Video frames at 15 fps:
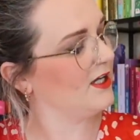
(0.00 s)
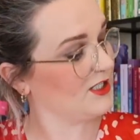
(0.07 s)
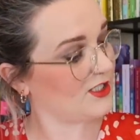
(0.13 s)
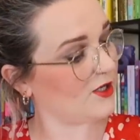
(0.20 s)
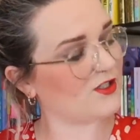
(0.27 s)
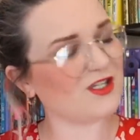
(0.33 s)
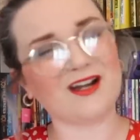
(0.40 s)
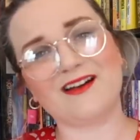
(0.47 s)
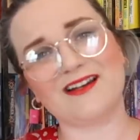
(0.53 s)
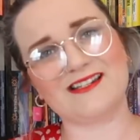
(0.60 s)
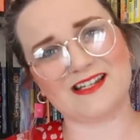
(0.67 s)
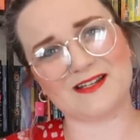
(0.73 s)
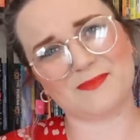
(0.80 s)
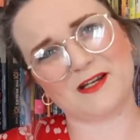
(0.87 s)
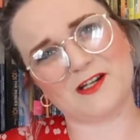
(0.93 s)
So she kindly
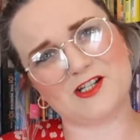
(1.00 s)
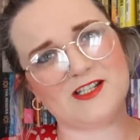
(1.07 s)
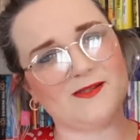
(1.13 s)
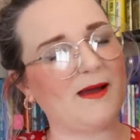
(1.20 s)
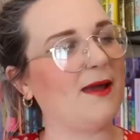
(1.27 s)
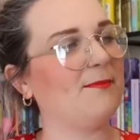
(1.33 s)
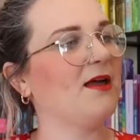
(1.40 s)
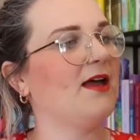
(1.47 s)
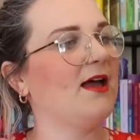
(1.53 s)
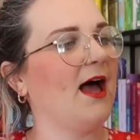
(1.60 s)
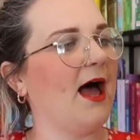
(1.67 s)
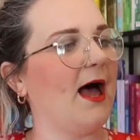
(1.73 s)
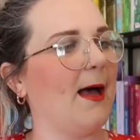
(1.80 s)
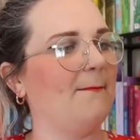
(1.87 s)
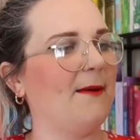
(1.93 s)
did, because she's a babe.
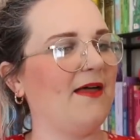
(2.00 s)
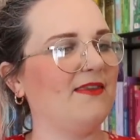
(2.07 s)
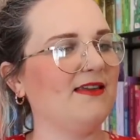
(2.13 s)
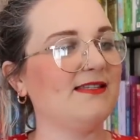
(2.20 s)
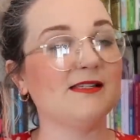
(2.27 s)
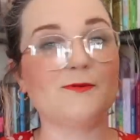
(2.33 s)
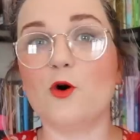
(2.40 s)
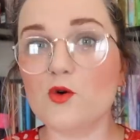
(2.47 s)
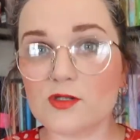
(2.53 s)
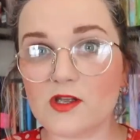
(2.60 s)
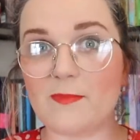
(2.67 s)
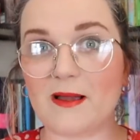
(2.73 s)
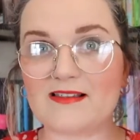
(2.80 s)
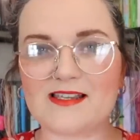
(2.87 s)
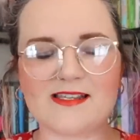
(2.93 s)
Um, and this is also
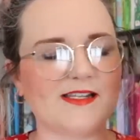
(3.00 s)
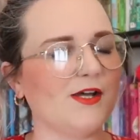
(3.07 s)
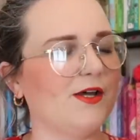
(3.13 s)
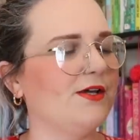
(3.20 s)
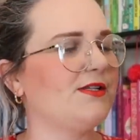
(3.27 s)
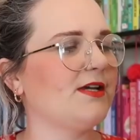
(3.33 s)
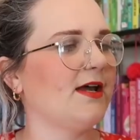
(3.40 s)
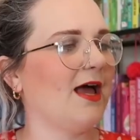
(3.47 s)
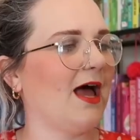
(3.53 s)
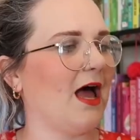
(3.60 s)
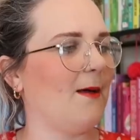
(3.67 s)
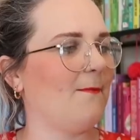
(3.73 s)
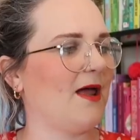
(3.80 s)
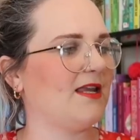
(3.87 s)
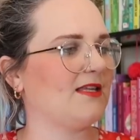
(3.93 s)
about sisterhood,
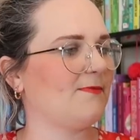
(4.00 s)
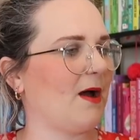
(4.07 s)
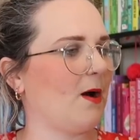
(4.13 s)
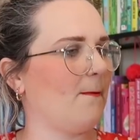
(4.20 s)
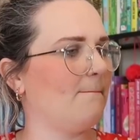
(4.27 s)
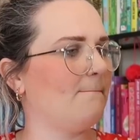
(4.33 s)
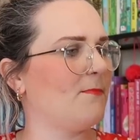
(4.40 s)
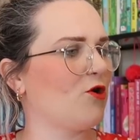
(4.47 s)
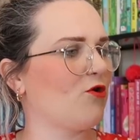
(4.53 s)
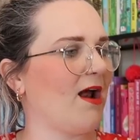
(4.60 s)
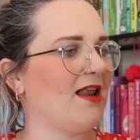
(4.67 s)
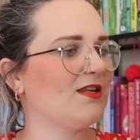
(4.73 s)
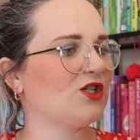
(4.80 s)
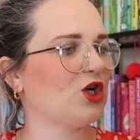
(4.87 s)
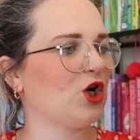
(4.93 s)
um, and it's about
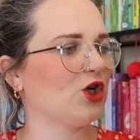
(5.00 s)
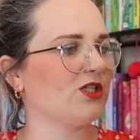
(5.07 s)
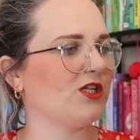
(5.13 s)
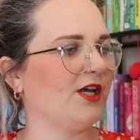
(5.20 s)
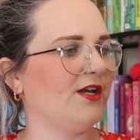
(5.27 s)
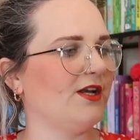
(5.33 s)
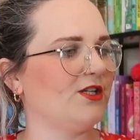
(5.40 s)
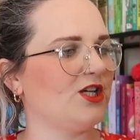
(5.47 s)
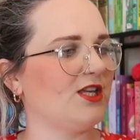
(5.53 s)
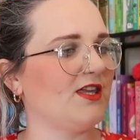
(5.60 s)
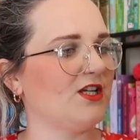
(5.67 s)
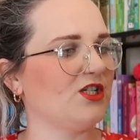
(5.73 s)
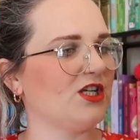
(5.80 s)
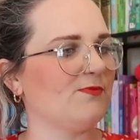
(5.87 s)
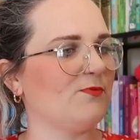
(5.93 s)
Miranda Cotton, and she
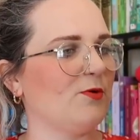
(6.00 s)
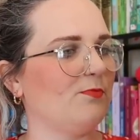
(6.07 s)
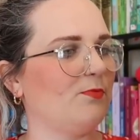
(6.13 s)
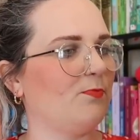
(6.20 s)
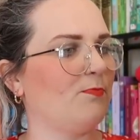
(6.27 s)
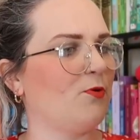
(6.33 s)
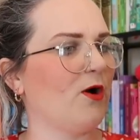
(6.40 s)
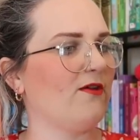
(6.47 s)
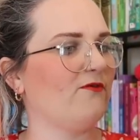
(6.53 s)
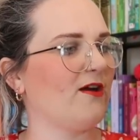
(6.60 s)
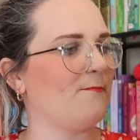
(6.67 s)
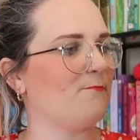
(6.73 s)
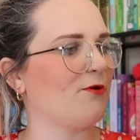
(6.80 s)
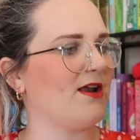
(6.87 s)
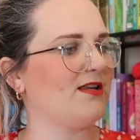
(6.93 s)
thinks she's put
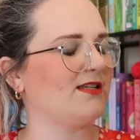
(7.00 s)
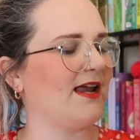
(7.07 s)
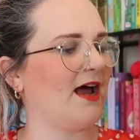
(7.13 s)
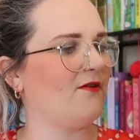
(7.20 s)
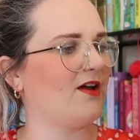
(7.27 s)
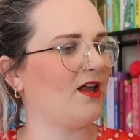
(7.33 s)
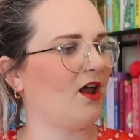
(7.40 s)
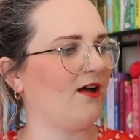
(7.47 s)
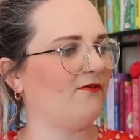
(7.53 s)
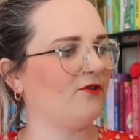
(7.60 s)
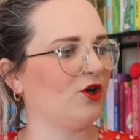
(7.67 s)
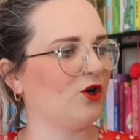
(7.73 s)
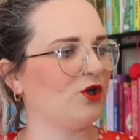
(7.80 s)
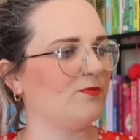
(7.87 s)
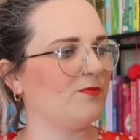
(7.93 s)
boyfriend Brendan out of her life
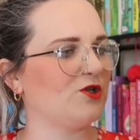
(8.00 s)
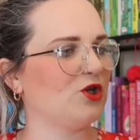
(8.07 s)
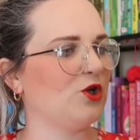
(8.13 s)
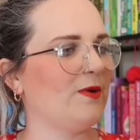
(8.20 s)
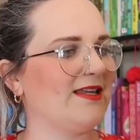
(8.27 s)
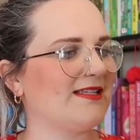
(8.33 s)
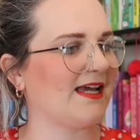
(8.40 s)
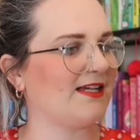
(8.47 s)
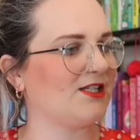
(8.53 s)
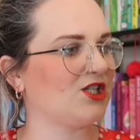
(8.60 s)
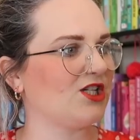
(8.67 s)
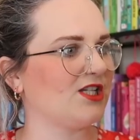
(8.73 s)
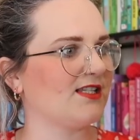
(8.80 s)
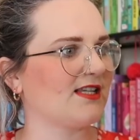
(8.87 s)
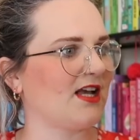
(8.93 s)
for good, but two later
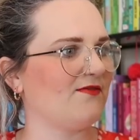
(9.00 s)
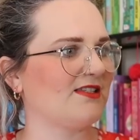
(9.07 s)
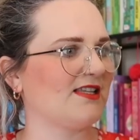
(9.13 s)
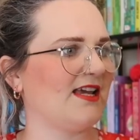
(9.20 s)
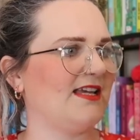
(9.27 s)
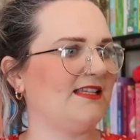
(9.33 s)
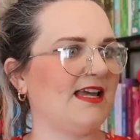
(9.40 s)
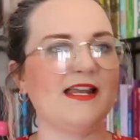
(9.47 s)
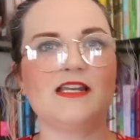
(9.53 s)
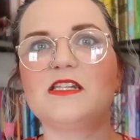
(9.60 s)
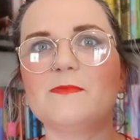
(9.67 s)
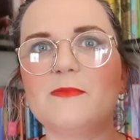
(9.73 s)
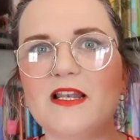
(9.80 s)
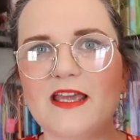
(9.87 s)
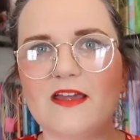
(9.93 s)
she discovers that he's
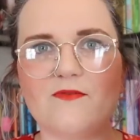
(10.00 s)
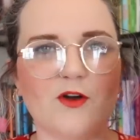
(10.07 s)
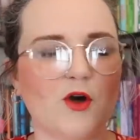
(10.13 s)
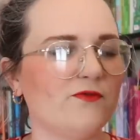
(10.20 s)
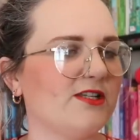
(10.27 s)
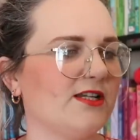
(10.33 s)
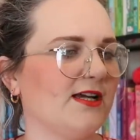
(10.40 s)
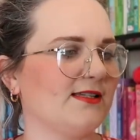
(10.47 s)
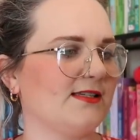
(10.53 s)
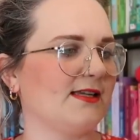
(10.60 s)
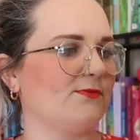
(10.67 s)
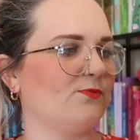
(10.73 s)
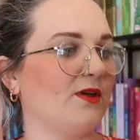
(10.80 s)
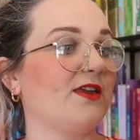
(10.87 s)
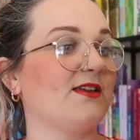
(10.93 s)
intimately involved in her
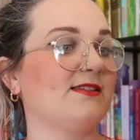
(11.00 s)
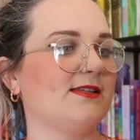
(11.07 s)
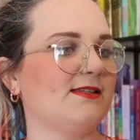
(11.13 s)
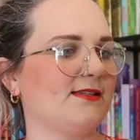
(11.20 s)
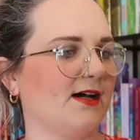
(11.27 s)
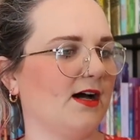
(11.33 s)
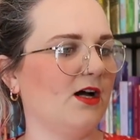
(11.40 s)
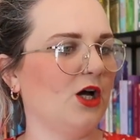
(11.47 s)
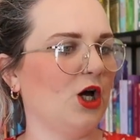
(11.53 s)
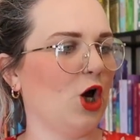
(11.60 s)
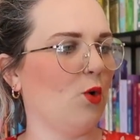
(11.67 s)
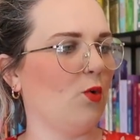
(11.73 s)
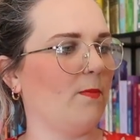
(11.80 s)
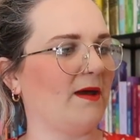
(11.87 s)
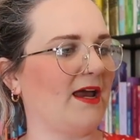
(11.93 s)
sis with her sister.
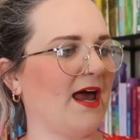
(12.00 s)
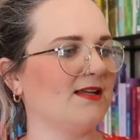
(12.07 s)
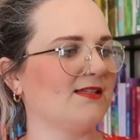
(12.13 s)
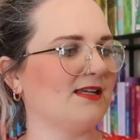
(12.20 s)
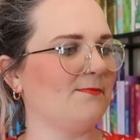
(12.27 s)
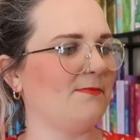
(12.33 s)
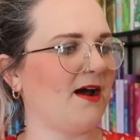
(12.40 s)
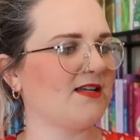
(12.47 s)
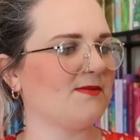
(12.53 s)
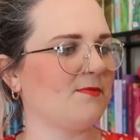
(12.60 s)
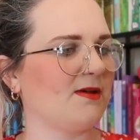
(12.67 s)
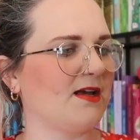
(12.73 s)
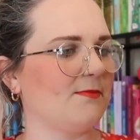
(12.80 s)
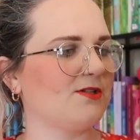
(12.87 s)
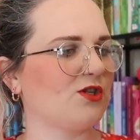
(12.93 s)
What began as an
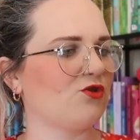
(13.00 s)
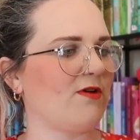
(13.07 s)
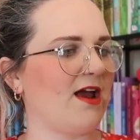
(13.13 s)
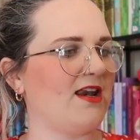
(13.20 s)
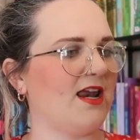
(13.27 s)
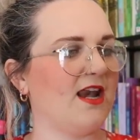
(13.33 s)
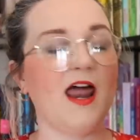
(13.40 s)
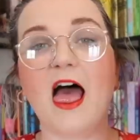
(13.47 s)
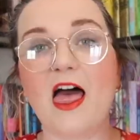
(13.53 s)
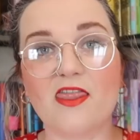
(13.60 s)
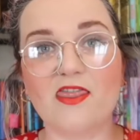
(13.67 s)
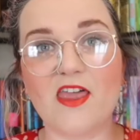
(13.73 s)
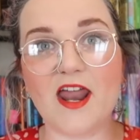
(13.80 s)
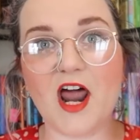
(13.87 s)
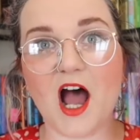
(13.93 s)
embarrassment becomes threatening,
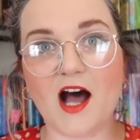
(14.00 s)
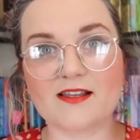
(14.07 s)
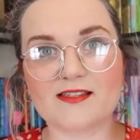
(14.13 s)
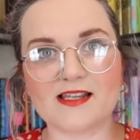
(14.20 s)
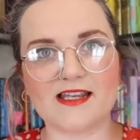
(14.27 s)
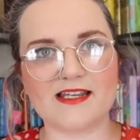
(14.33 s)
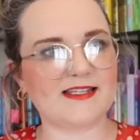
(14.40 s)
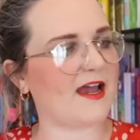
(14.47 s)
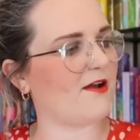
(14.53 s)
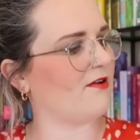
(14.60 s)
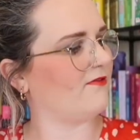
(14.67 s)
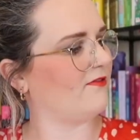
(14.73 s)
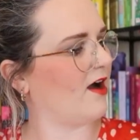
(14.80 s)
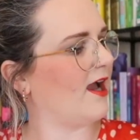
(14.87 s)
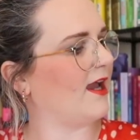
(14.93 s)
then utterly
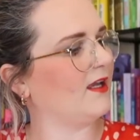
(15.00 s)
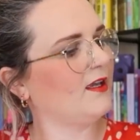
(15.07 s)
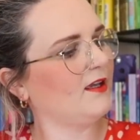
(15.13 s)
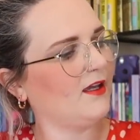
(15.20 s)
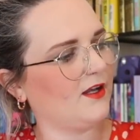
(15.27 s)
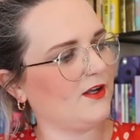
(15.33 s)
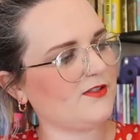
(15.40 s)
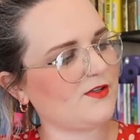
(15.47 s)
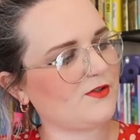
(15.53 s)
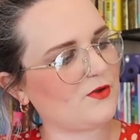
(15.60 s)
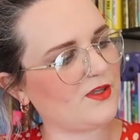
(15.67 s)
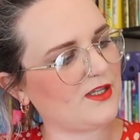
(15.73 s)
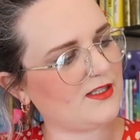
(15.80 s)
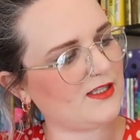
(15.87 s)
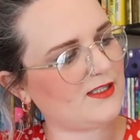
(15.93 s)
terrifying. And I also
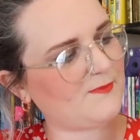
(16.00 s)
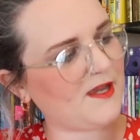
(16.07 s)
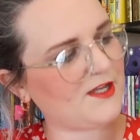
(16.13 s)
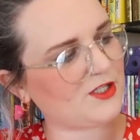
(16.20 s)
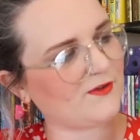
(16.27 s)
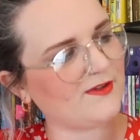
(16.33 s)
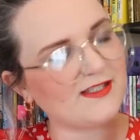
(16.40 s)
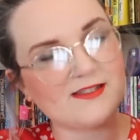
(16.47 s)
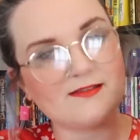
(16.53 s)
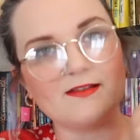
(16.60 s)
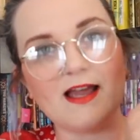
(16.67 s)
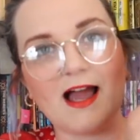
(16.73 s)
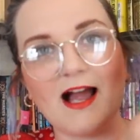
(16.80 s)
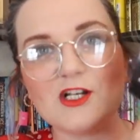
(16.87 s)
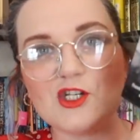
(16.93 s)
saw that this picture is
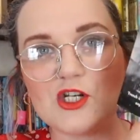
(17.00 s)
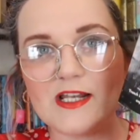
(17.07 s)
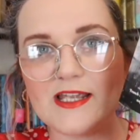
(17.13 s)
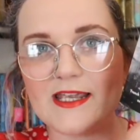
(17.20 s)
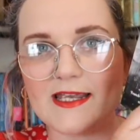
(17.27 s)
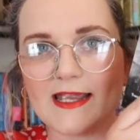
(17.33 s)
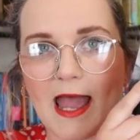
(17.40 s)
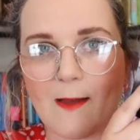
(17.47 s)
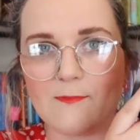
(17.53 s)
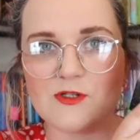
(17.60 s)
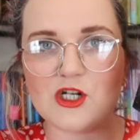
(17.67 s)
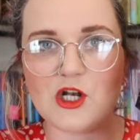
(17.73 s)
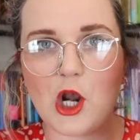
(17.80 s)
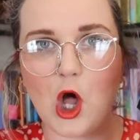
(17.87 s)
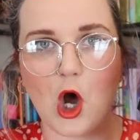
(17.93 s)
actually
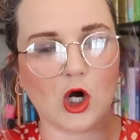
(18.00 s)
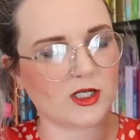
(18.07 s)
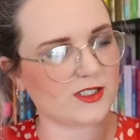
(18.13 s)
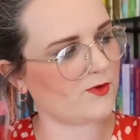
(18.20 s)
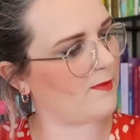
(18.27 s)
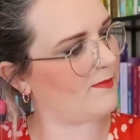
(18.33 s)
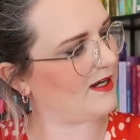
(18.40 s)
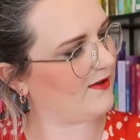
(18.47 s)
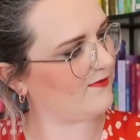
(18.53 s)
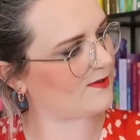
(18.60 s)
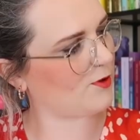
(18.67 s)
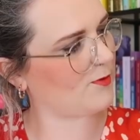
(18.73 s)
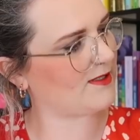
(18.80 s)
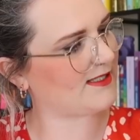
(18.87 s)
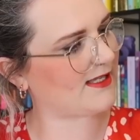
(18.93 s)
Camden Lock, so I believe
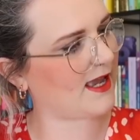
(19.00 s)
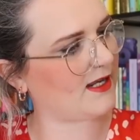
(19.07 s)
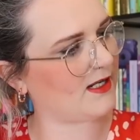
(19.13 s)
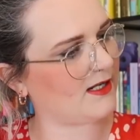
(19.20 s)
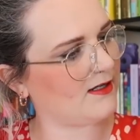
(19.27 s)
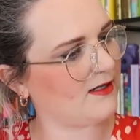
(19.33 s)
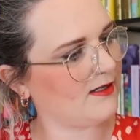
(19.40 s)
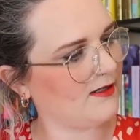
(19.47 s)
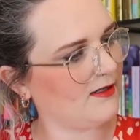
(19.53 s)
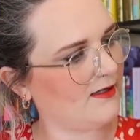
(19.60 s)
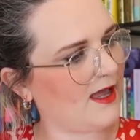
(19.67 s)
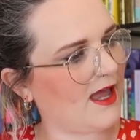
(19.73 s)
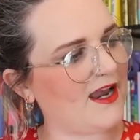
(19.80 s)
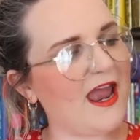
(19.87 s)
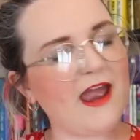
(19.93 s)
it's probably set in an,
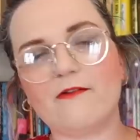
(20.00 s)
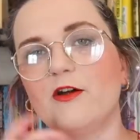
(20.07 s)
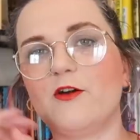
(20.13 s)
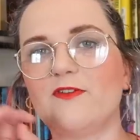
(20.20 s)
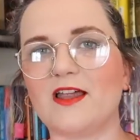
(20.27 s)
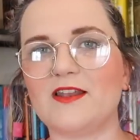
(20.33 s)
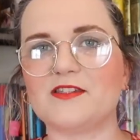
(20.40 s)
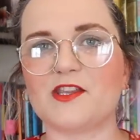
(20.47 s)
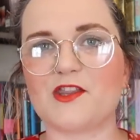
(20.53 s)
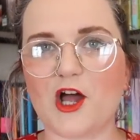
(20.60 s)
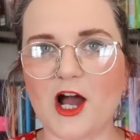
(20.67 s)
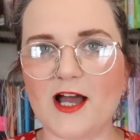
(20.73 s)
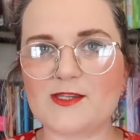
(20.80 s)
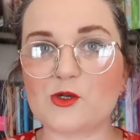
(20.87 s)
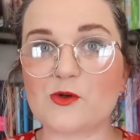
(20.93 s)
an area of London
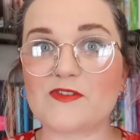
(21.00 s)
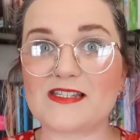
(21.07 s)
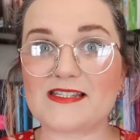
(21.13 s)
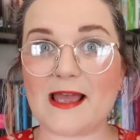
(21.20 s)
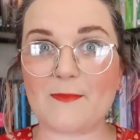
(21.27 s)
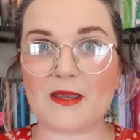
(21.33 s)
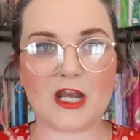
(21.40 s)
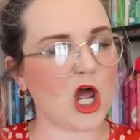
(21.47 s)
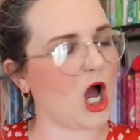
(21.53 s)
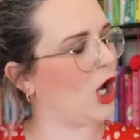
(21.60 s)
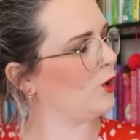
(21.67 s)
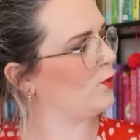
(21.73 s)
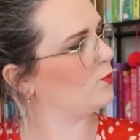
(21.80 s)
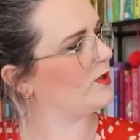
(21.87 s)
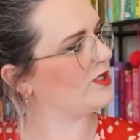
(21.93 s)
that I sort of
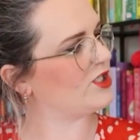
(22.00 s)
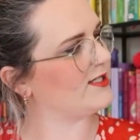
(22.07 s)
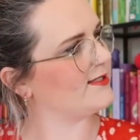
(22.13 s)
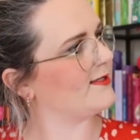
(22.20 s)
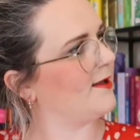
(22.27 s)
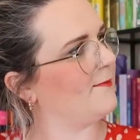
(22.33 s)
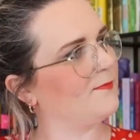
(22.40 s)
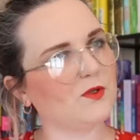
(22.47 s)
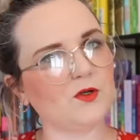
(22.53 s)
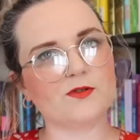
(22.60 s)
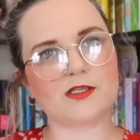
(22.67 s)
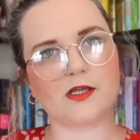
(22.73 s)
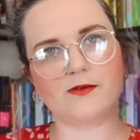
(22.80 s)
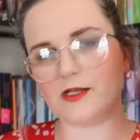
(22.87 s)
semi-know, which is um, also